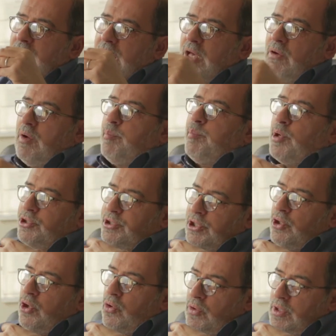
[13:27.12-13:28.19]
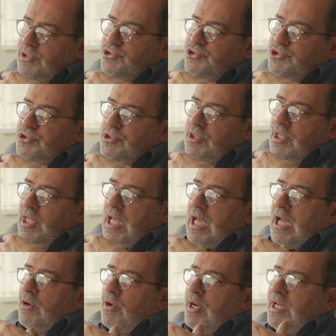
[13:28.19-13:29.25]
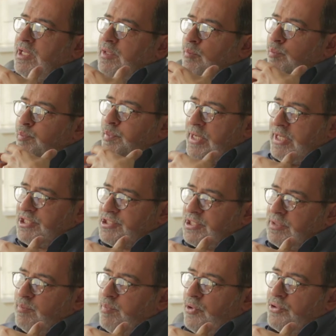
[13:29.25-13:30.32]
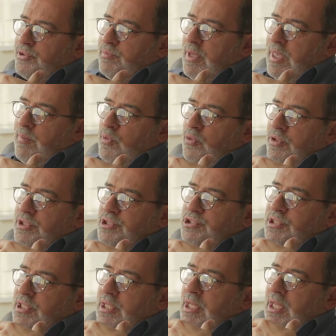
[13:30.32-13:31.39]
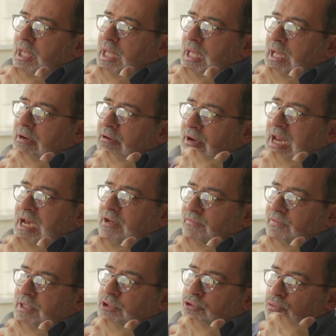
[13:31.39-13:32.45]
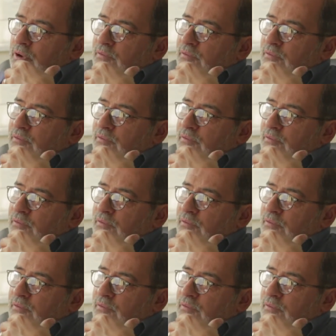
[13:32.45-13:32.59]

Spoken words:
our body knowledge. Our implicit body memories are relevant to